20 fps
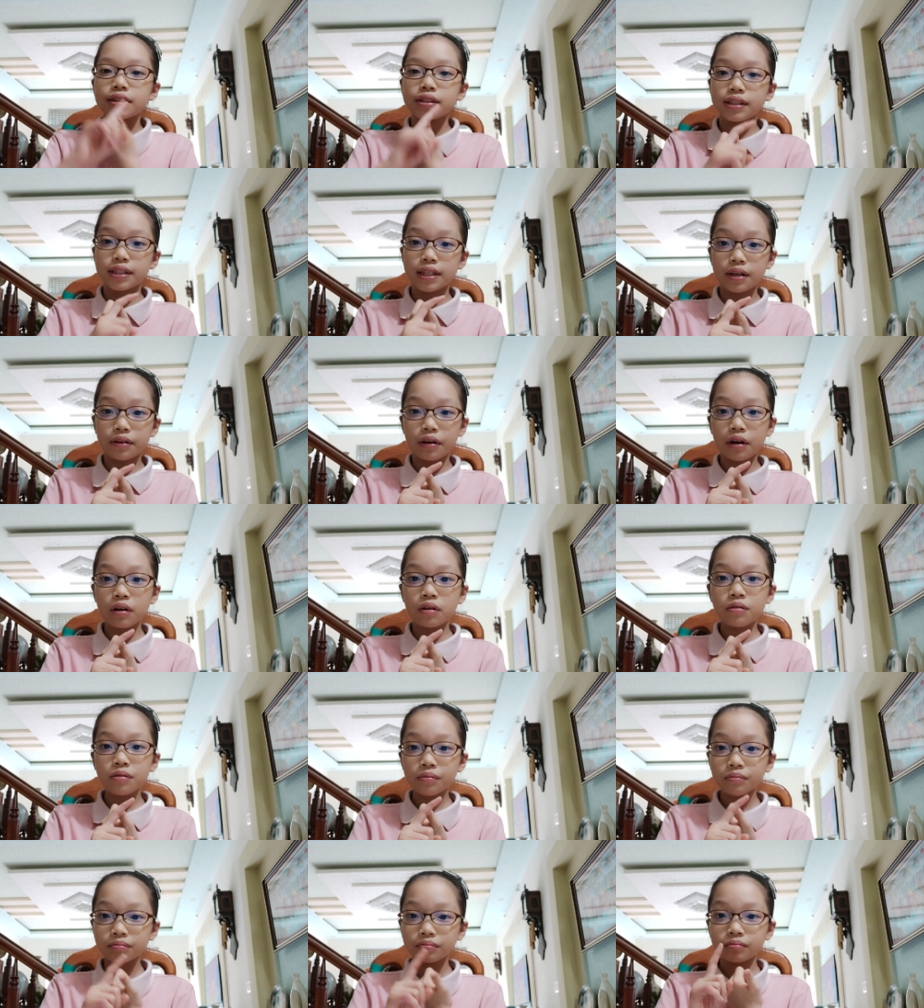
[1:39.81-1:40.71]

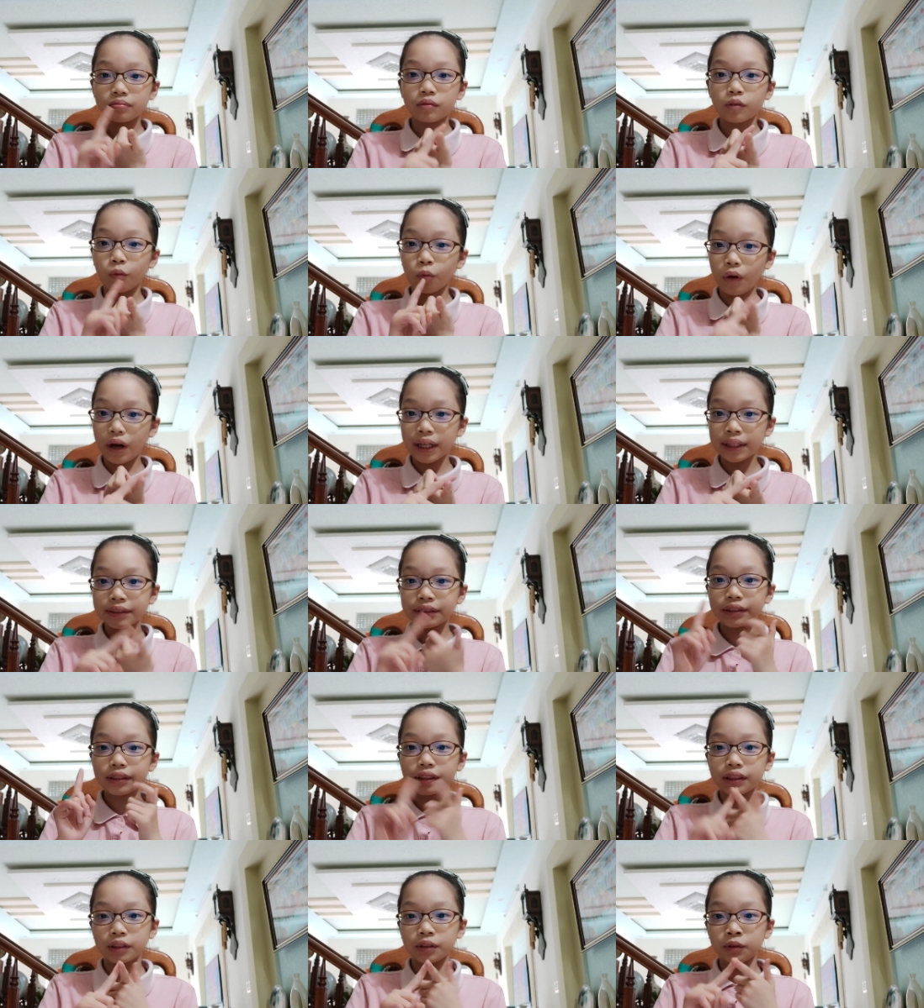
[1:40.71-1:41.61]
0,
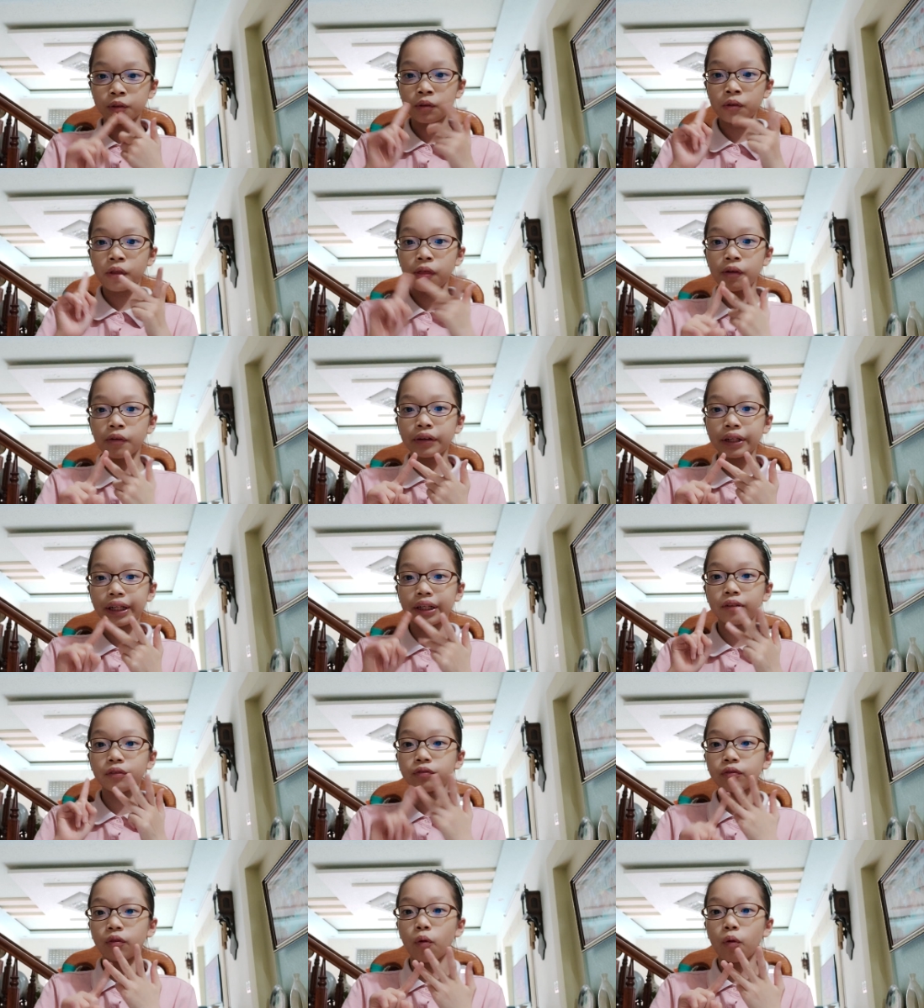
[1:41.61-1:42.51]
1, 2,
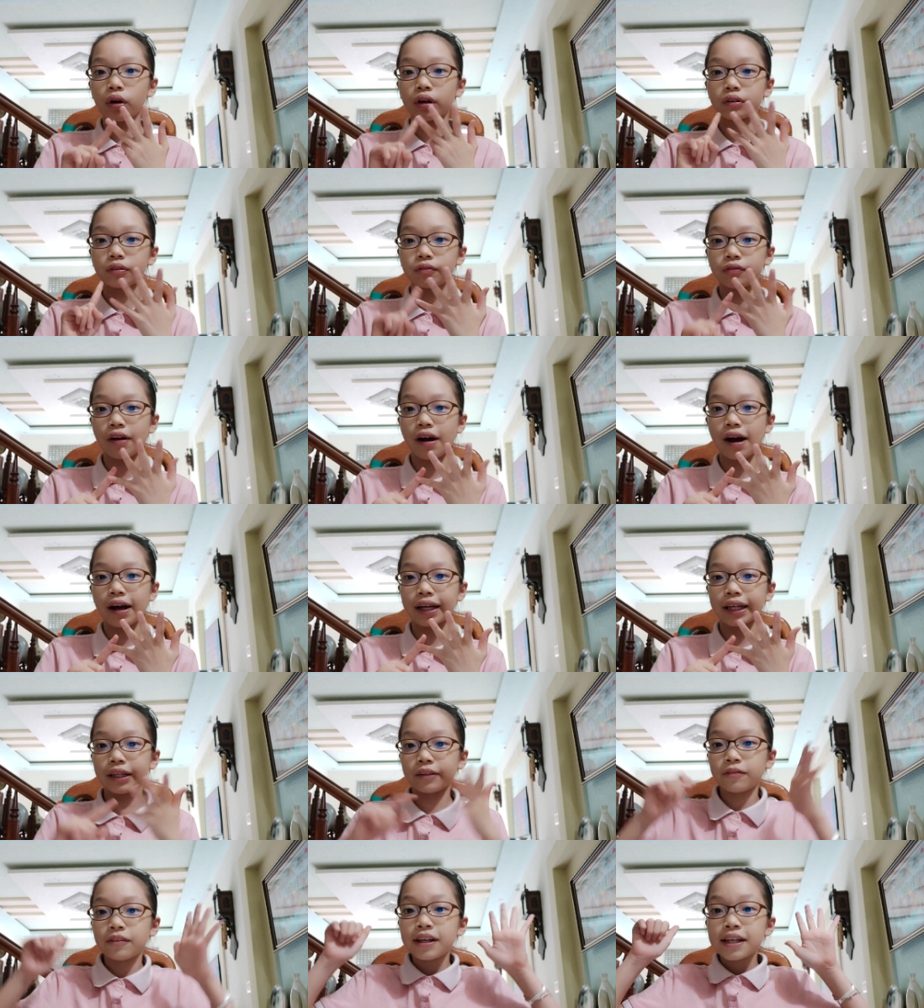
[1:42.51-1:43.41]
3, 4,
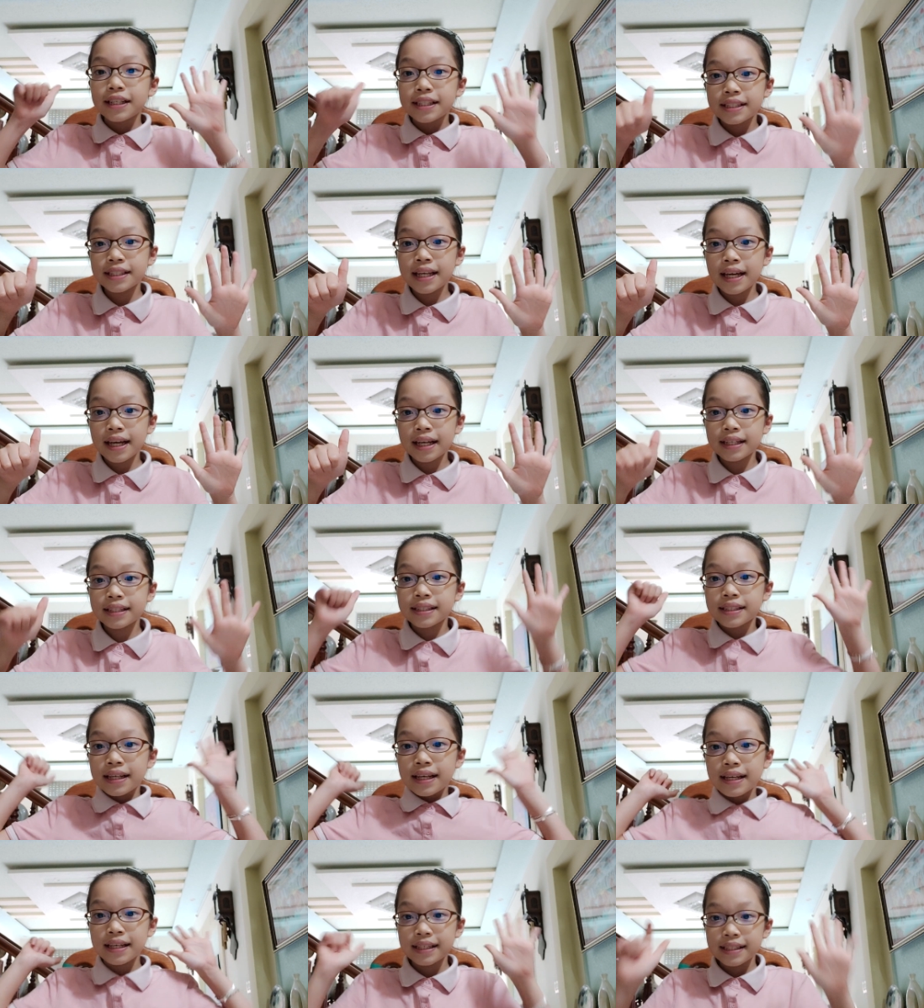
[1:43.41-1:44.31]
5,
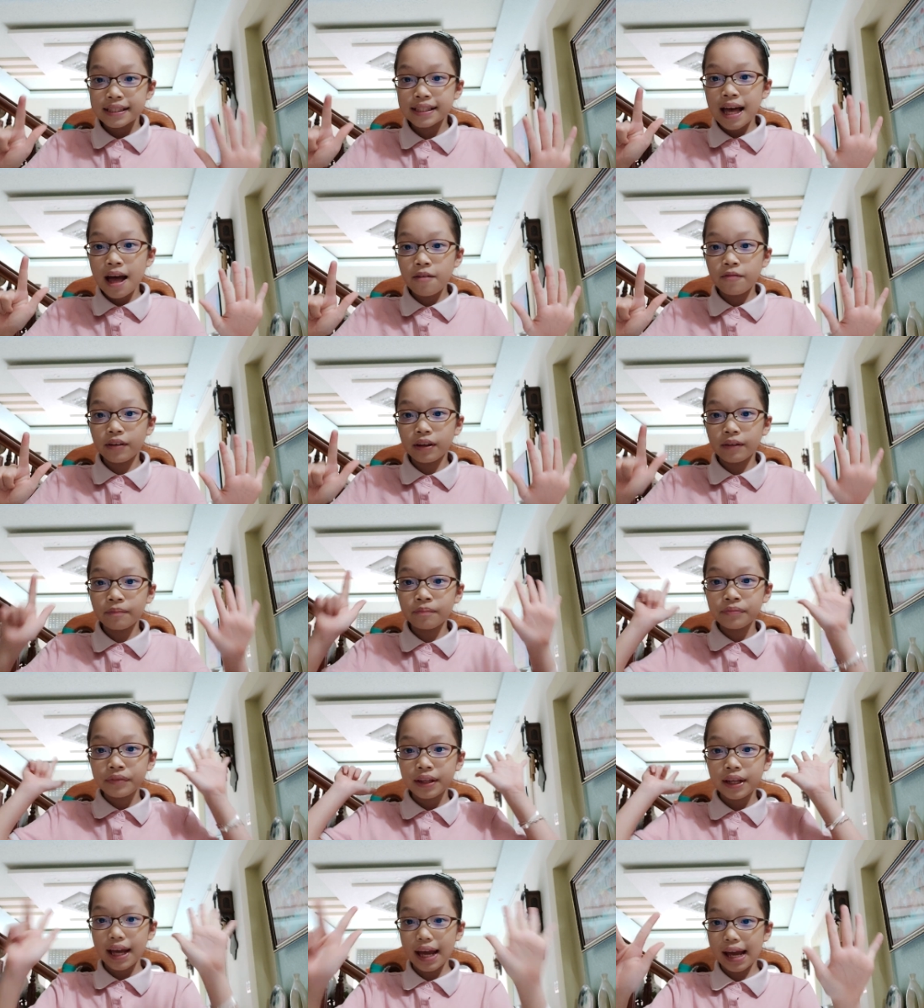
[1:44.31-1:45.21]
6,
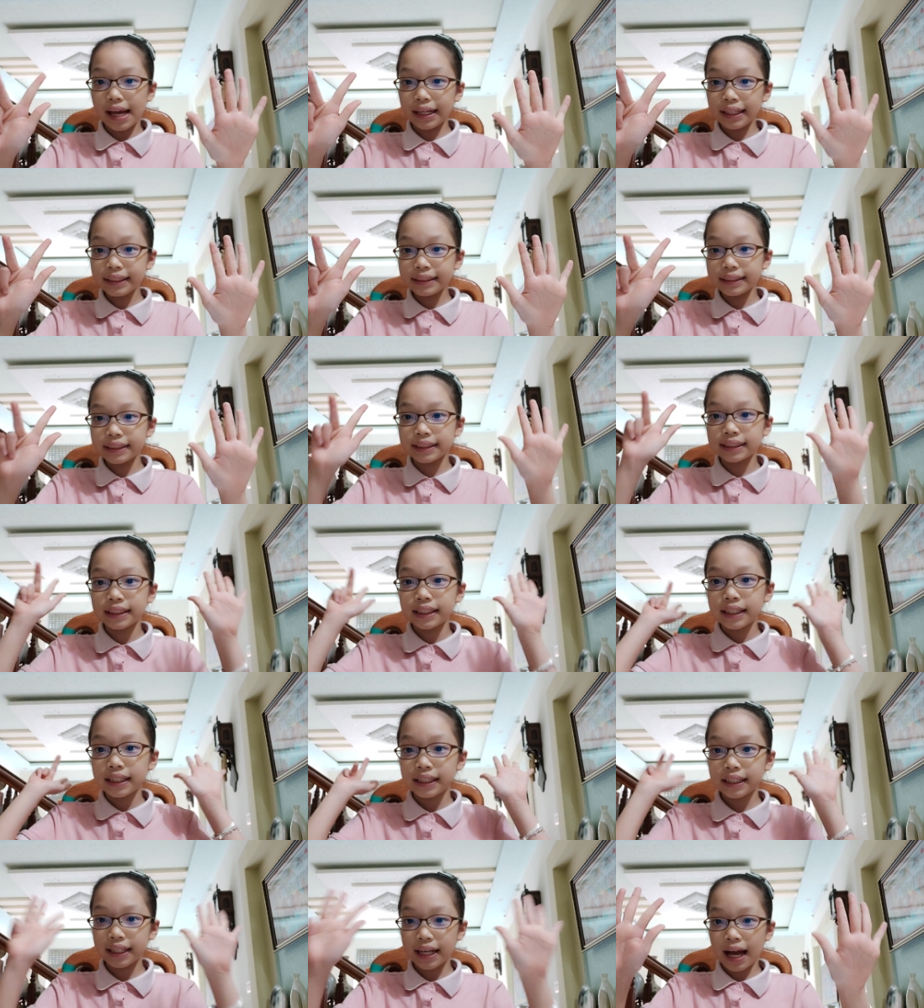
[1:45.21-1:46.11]
7, 8,
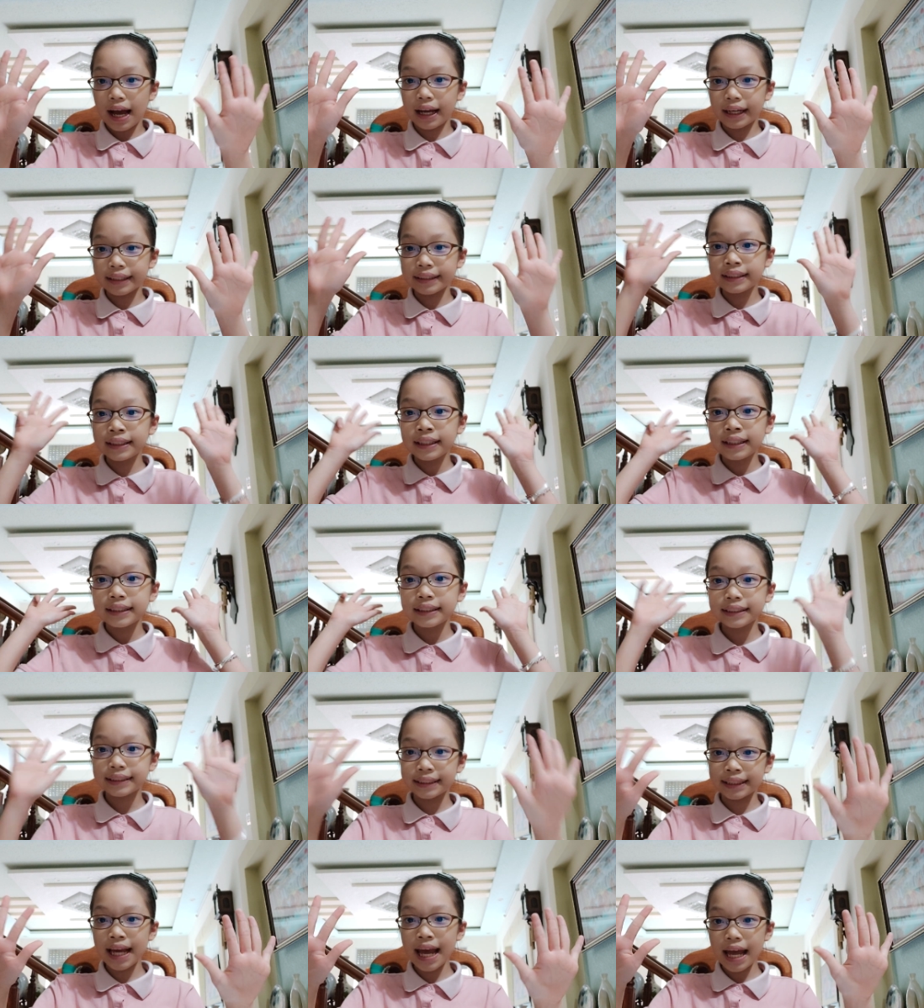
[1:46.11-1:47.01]
9,
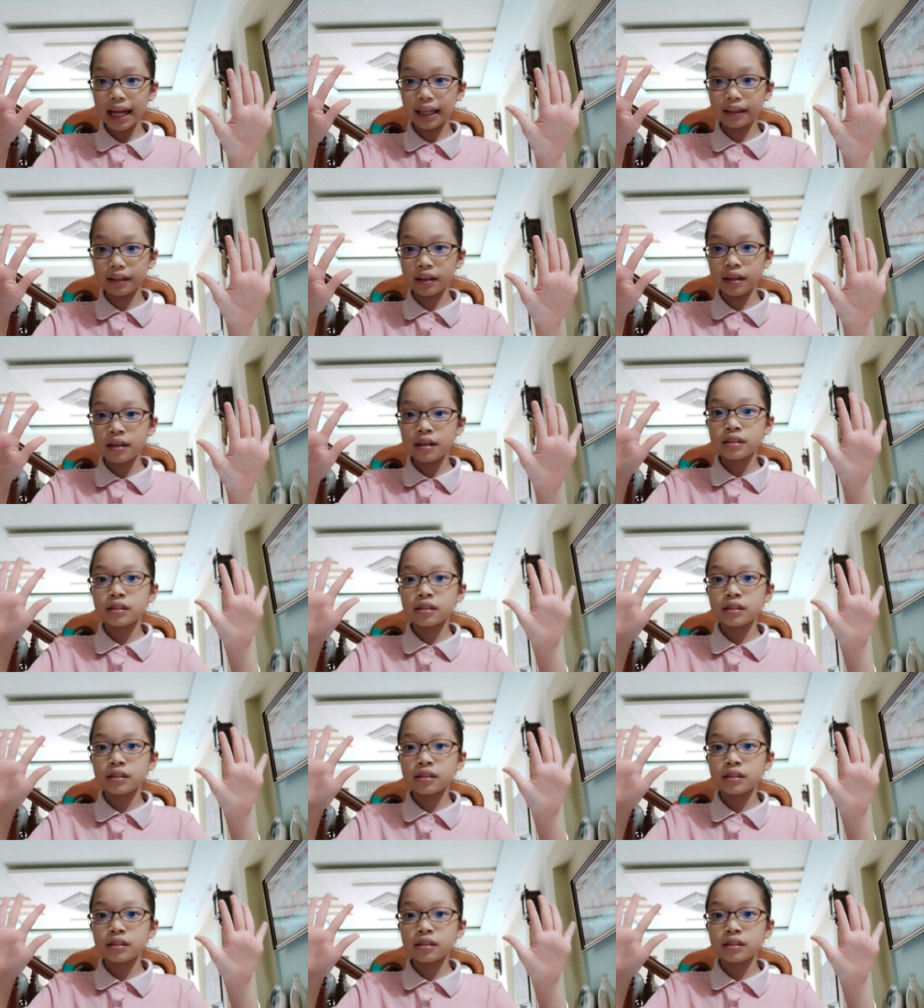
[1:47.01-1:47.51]
10.